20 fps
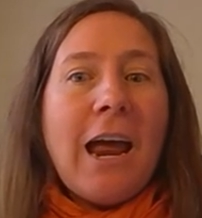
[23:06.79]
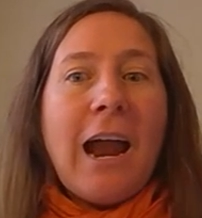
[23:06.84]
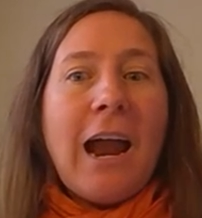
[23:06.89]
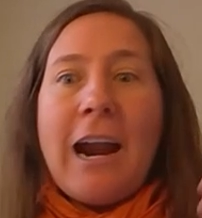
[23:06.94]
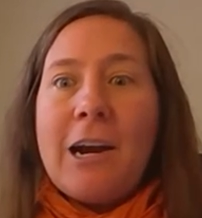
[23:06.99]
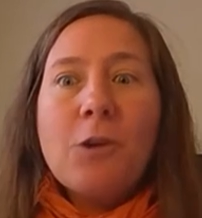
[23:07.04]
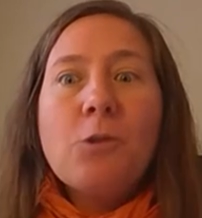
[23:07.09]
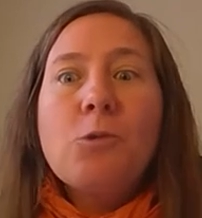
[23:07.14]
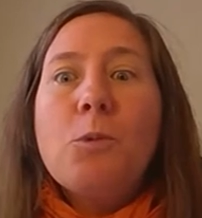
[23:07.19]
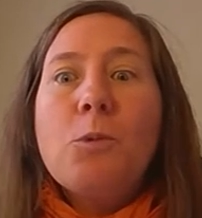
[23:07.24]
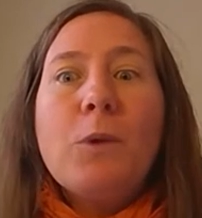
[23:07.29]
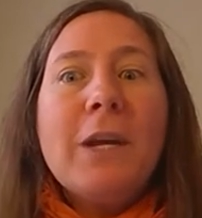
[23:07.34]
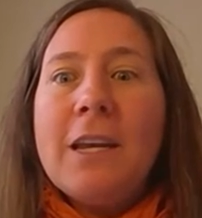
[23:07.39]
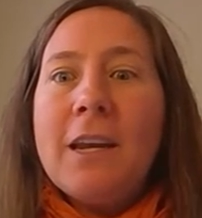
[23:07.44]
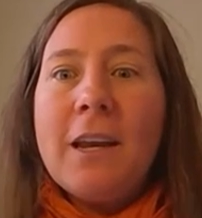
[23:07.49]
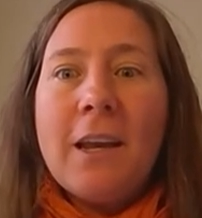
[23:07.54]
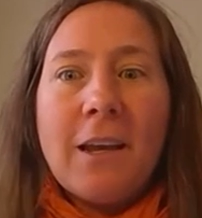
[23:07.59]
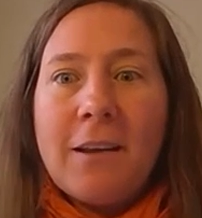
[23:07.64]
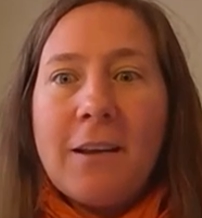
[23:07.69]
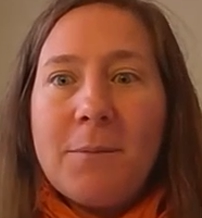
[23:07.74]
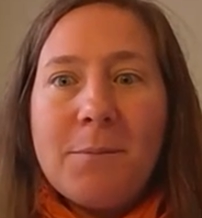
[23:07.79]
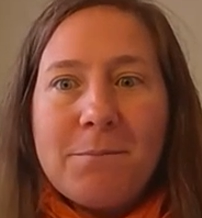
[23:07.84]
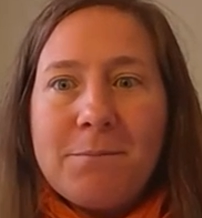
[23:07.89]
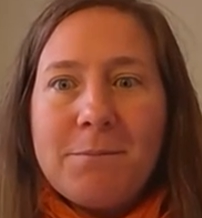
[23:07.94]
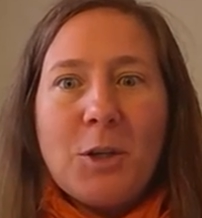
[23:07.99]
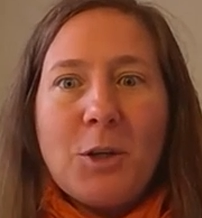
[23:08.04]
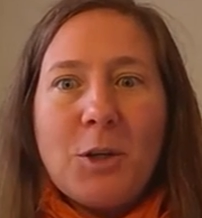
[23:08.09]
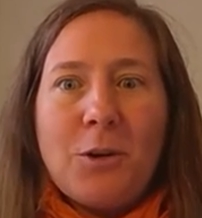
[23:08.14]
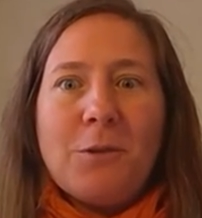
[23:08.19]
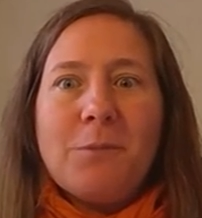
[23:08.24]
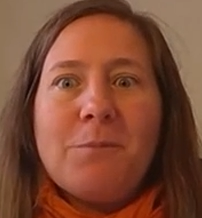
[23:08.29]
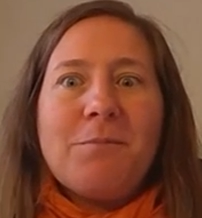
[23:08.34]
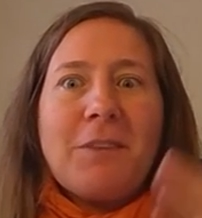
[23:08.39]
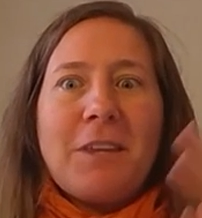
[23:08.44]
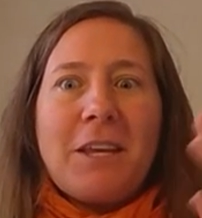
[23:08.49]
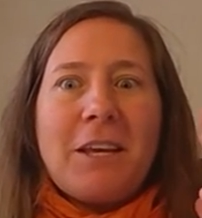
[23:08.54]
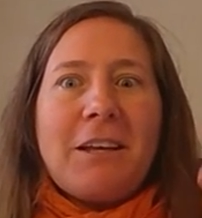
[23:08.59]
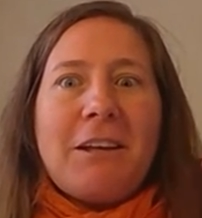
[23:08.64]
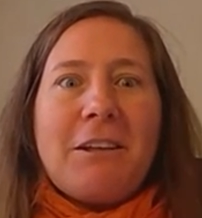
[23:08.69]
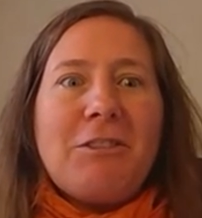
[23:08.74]
Aren't we in a
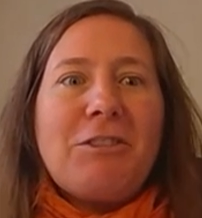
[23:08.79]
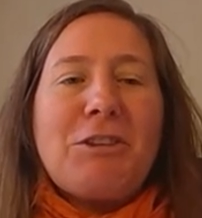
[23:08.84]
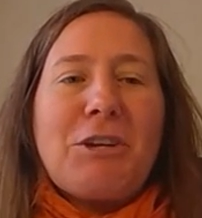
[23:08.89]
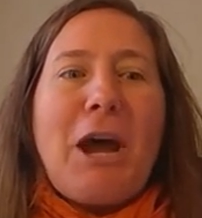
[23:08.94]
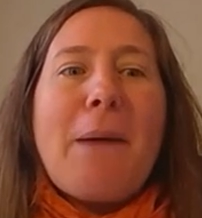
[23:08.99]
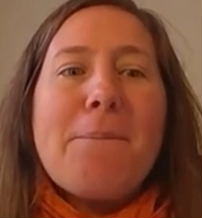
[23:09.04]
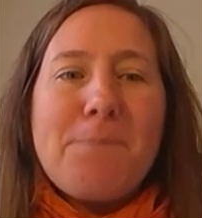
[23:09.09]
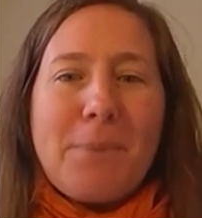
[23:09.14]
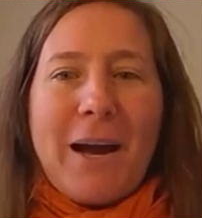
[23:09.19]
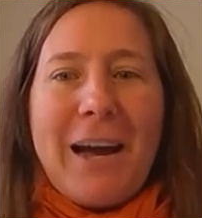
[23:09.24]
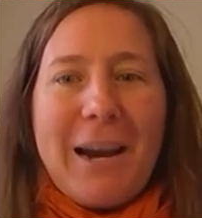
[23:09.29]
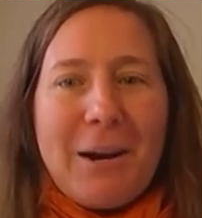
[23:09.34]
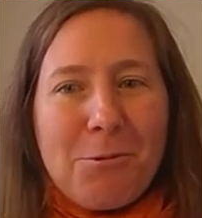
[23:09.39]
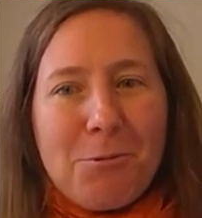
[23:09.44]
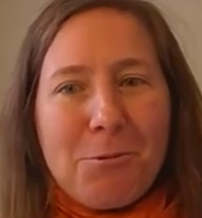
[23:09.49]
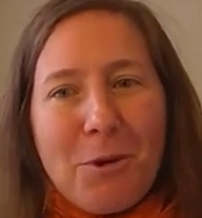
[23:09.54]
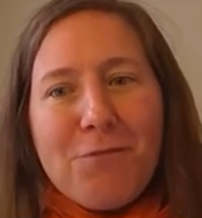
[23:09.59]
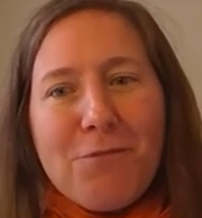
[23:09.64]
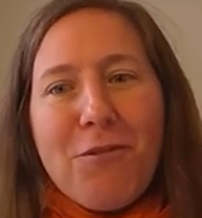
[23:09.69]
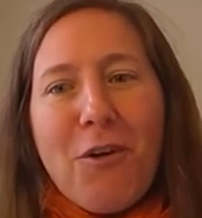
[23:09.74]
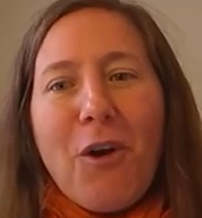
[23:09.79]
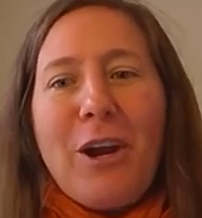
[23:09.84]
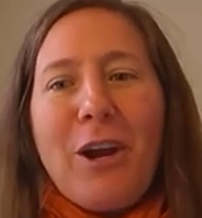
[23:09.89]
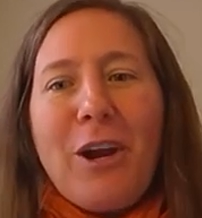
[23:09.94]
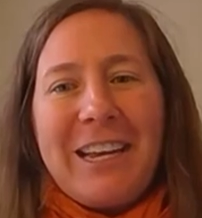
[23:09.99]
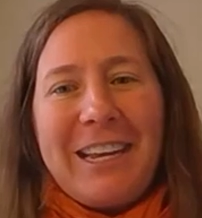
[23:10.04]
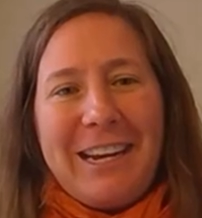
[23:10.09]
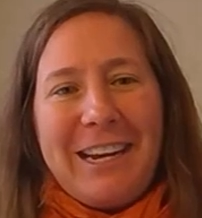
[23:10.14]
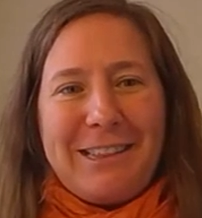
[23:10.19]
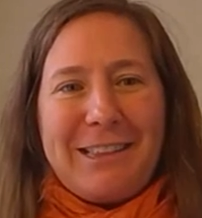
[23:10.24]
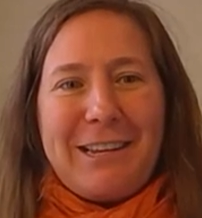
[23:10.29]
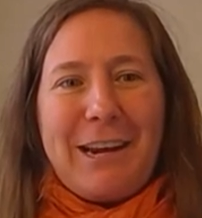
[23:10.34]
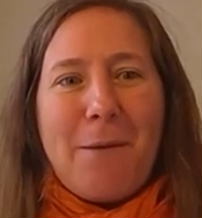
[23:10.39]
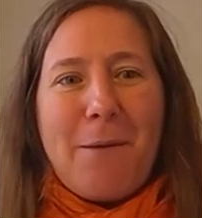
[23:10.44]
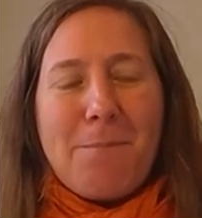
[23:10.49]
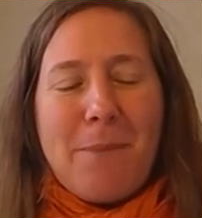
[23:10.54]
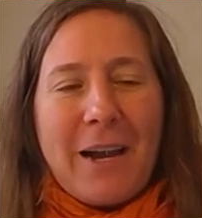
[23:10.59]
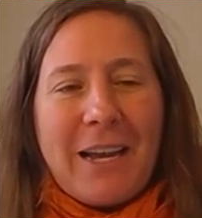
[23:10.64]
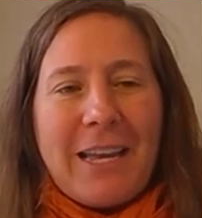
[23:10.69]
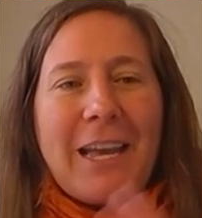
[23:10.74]
trap? Aren't we falling in a
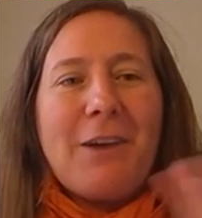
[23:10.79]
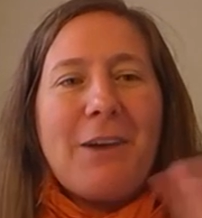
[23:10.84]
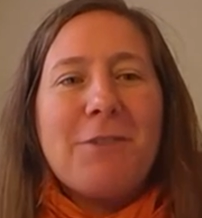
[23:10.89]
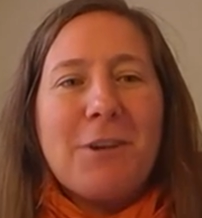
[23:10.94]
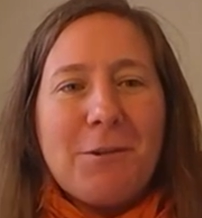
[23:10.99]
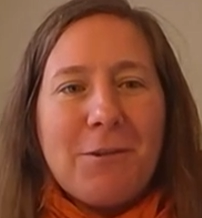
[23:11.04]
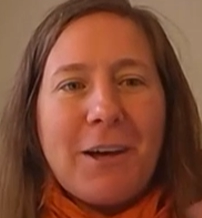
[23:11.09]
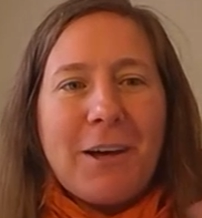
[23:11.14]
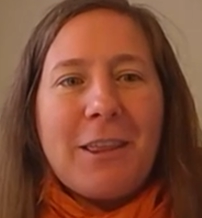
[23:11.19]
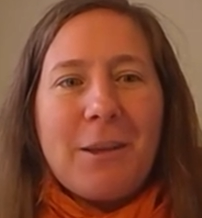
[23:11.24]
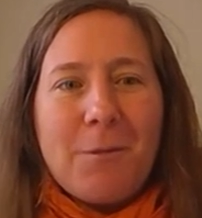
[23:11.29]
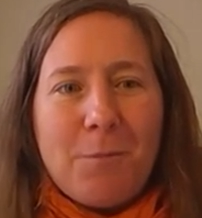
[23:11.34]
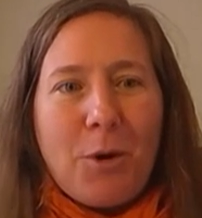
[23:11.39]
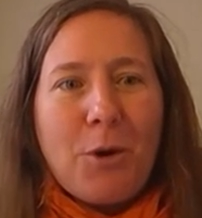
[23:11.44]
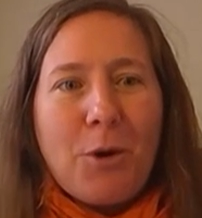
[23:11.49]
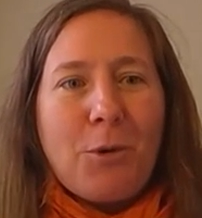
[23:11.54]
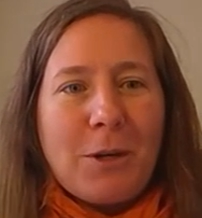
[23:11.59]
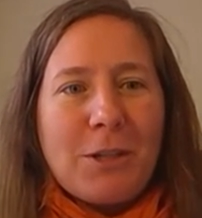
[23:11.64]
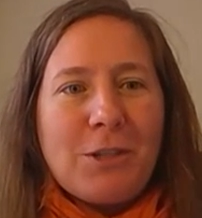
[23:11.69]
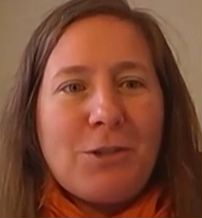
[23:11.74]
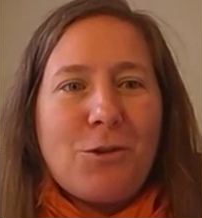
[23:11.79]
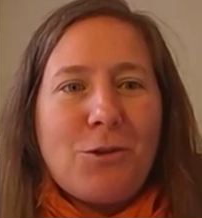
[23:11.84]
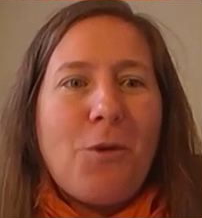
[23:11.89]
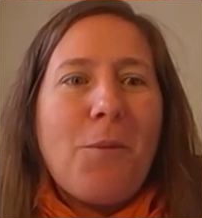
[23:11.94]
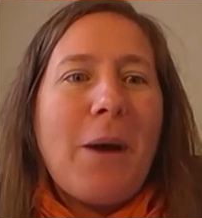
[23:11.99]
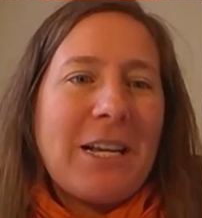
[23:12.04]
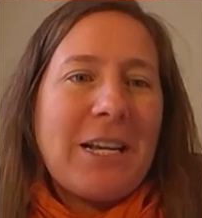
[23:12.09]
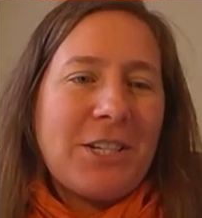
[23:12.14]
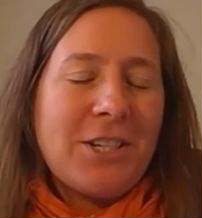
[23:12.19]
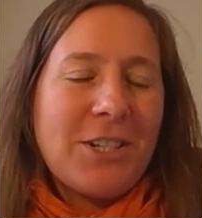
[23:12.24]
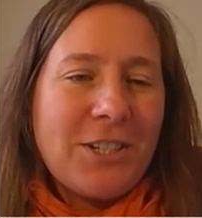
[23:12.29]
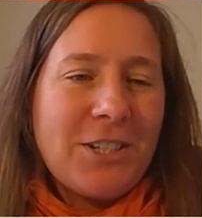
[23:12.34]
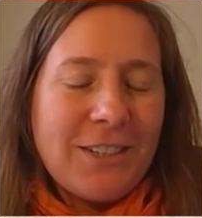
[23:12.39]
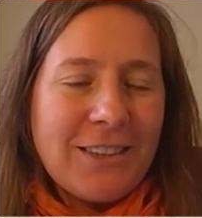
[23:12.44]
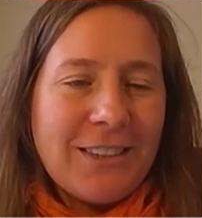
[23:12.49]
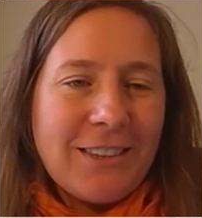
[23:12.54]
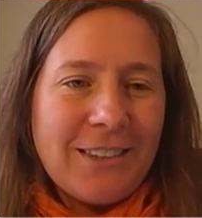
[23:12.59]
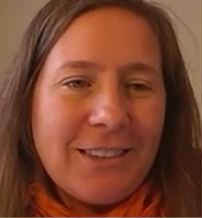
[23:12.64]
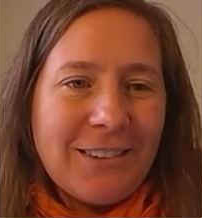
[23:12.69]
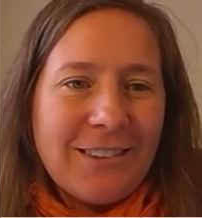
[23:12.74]
trap by everybody borrowing so much
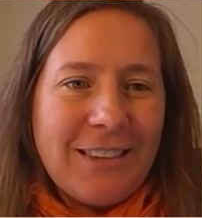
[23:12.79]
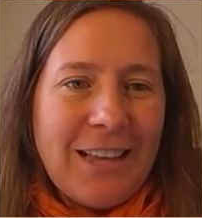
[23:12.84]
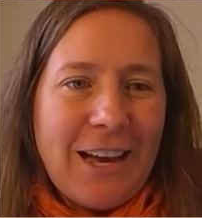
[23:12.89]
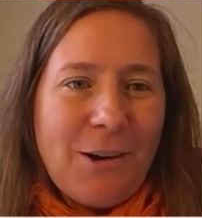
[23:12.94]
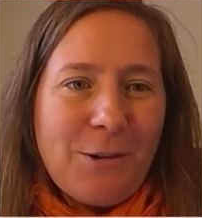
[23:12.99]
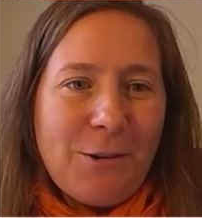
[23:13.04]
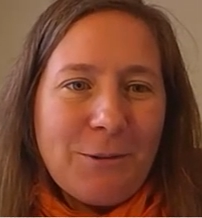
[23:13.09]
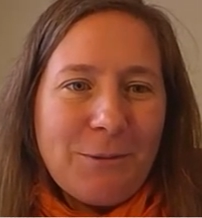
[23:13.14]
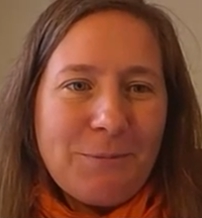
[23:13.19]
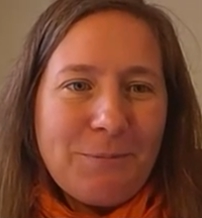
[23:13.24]
now?